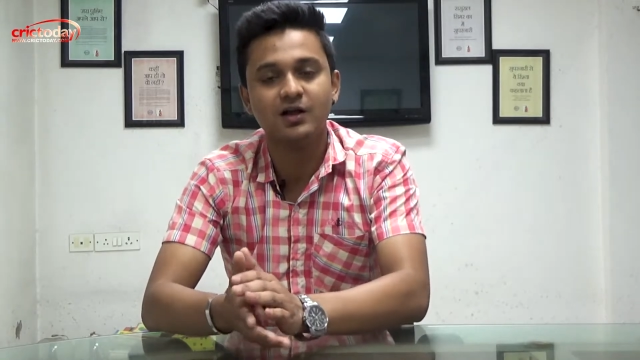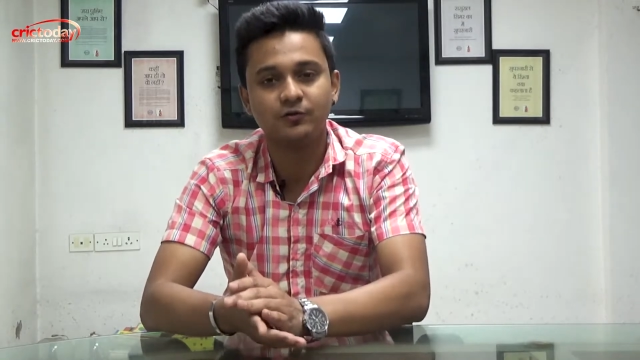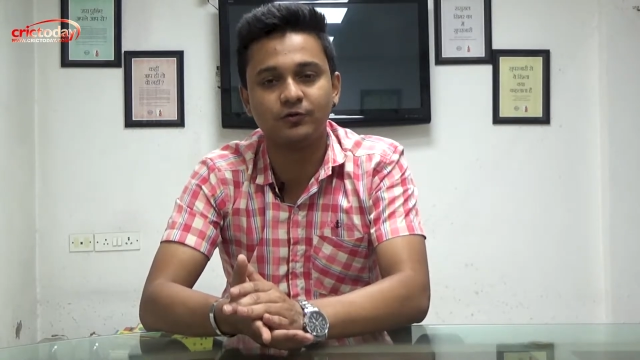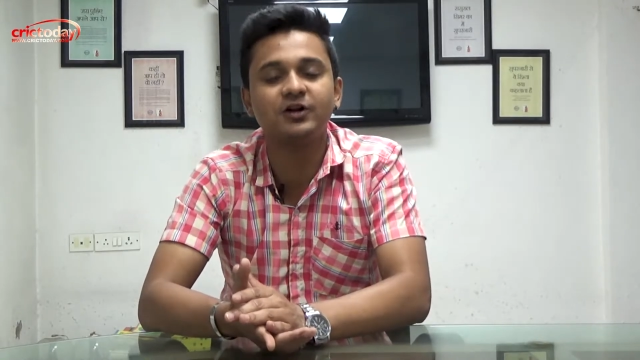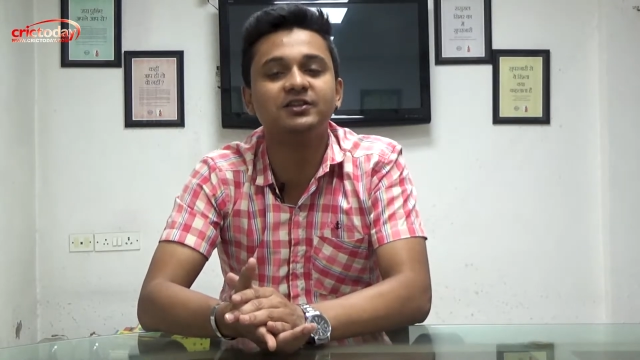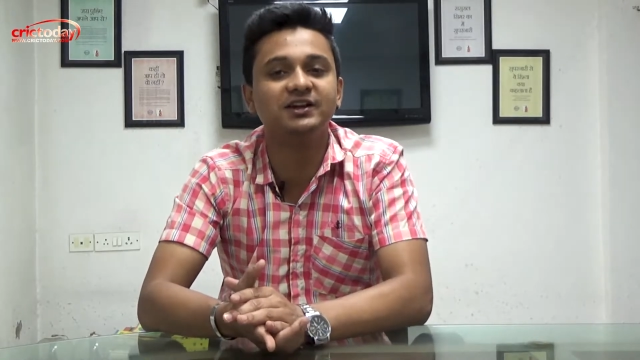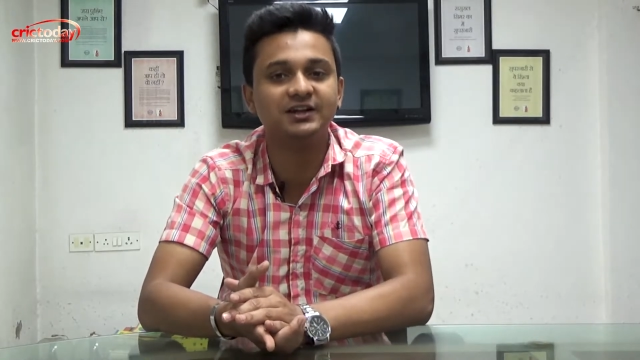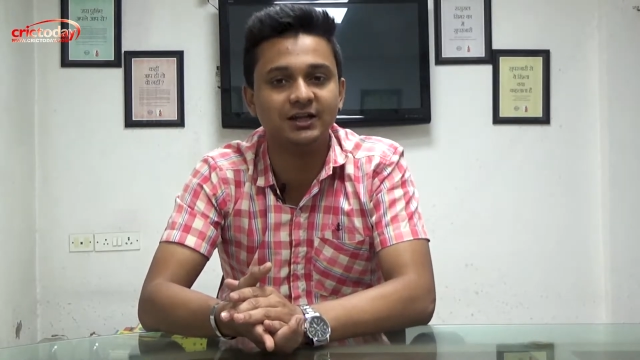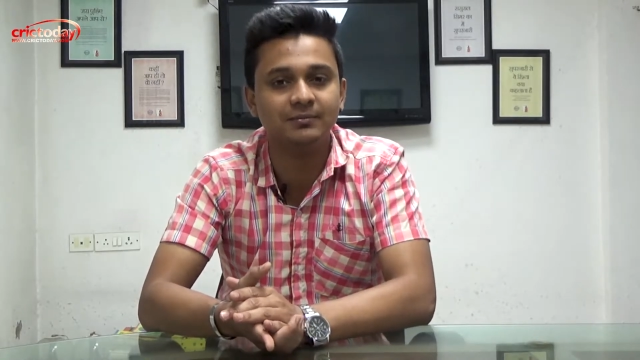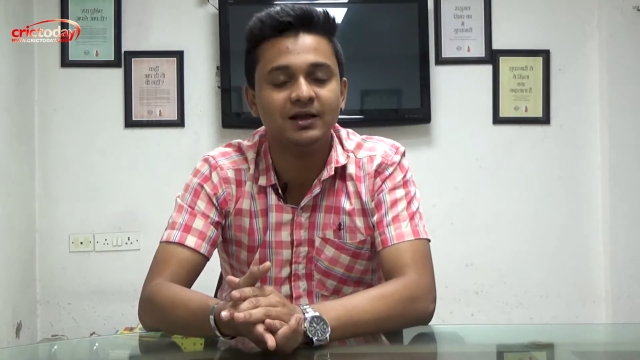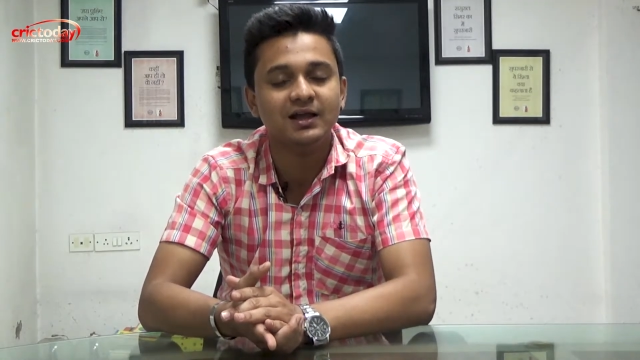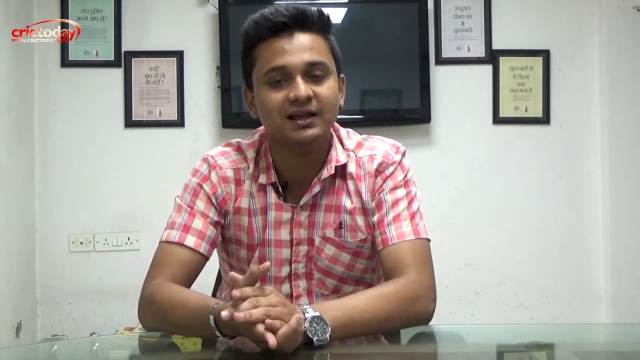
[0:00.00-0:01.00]
for the
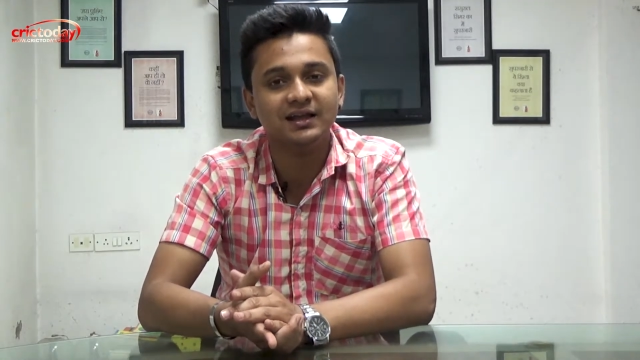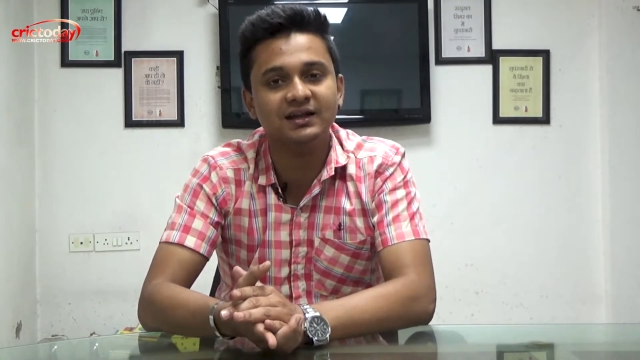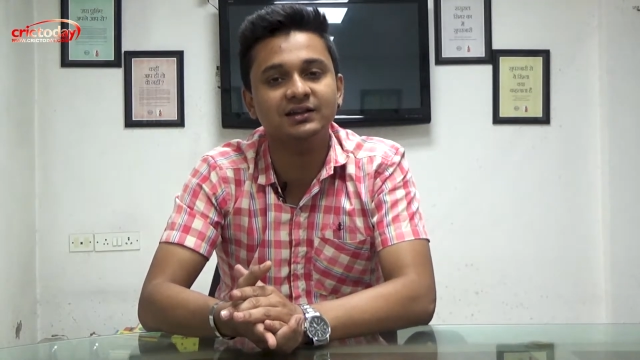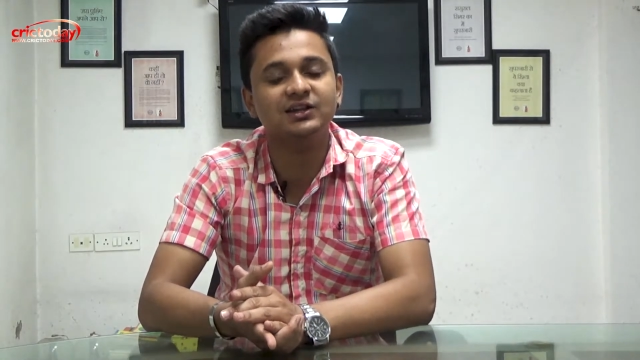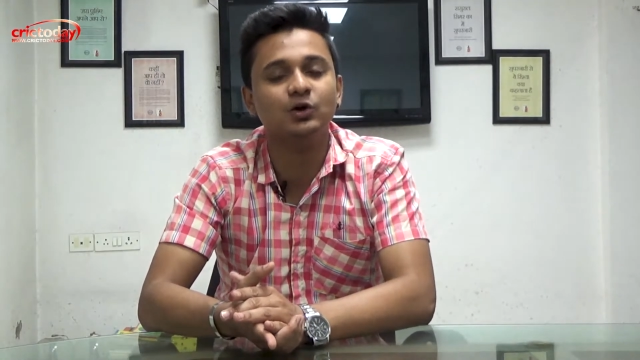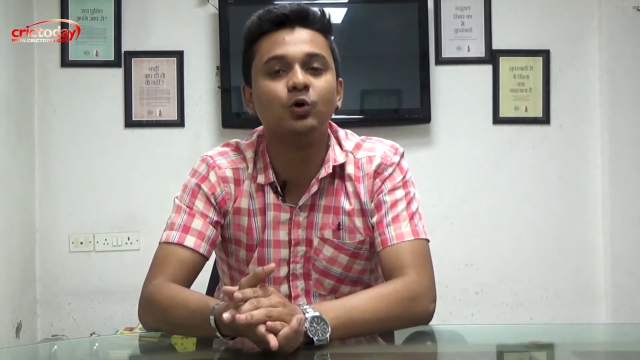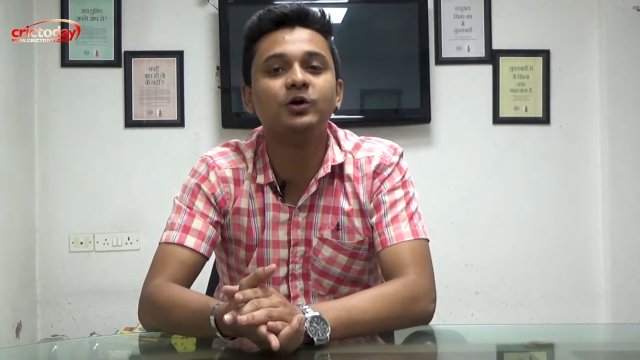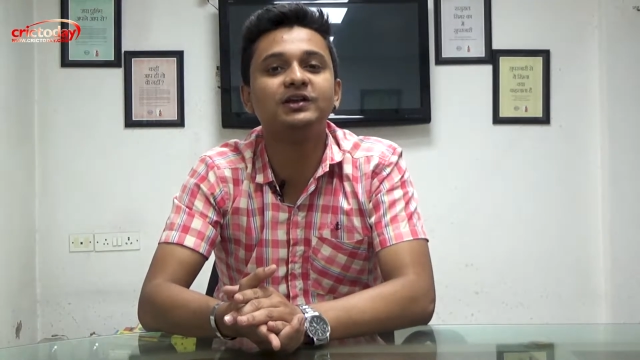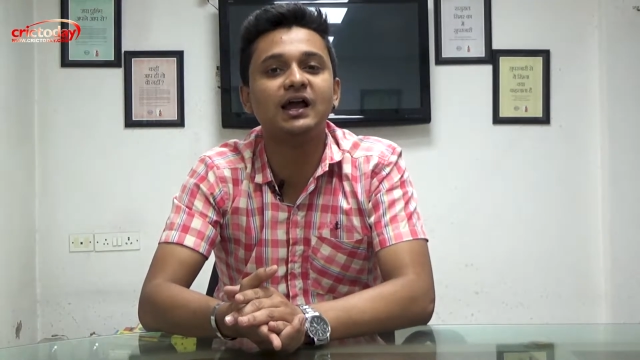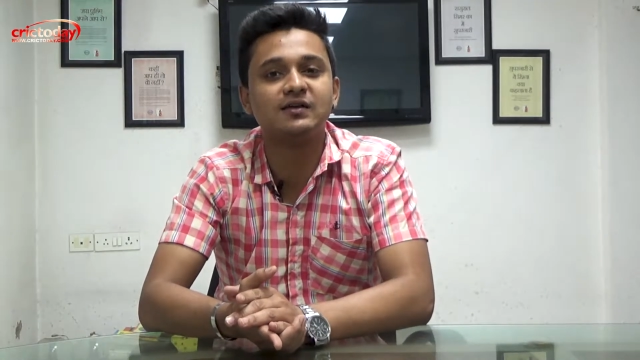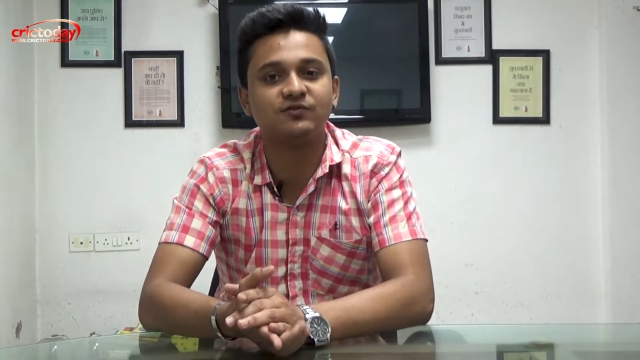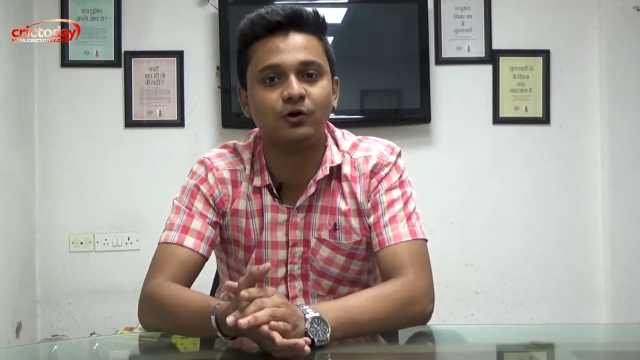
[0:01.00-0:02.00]
team in the
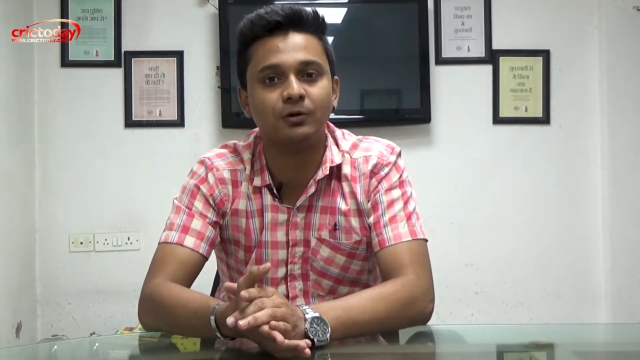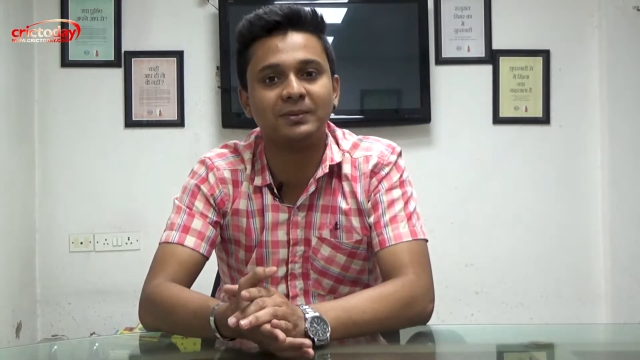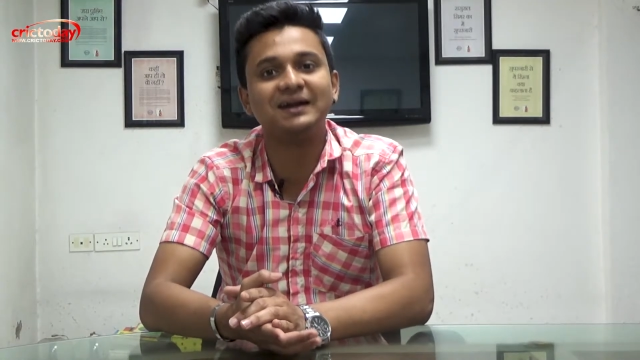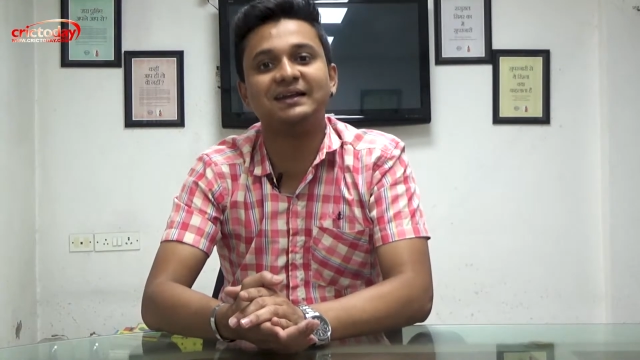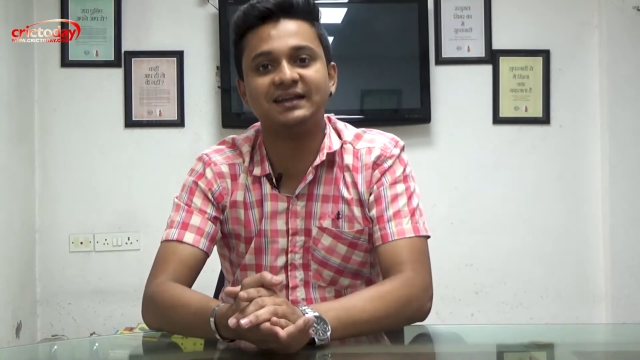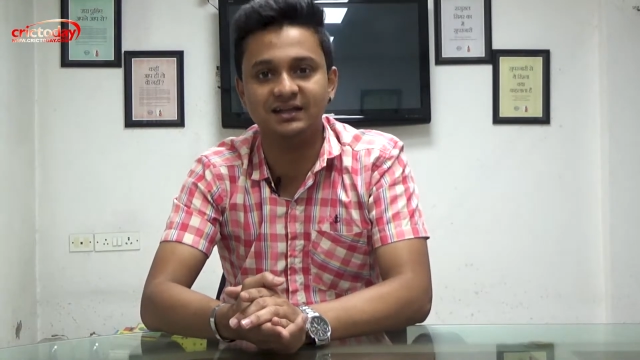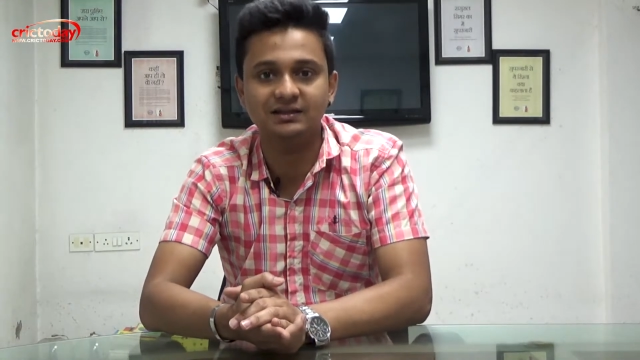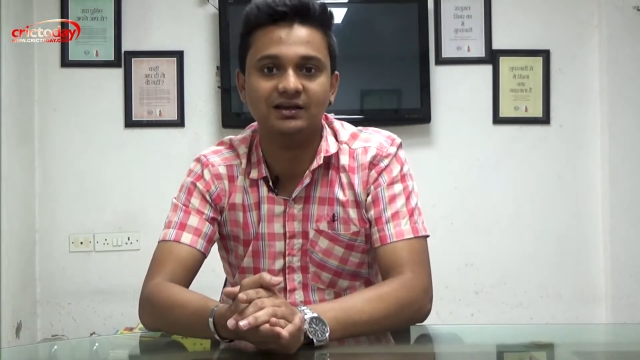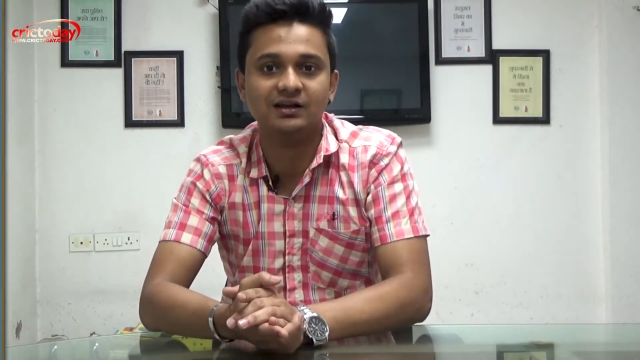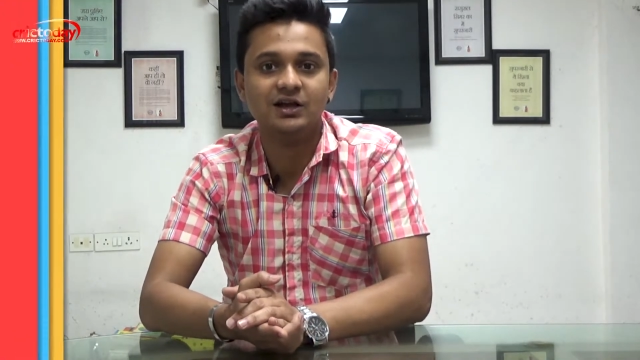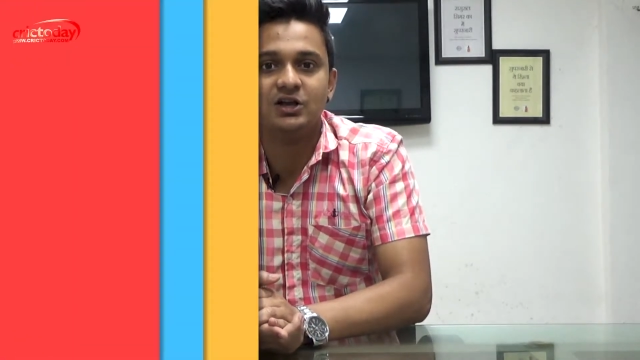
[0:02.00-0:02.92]
ODI format either.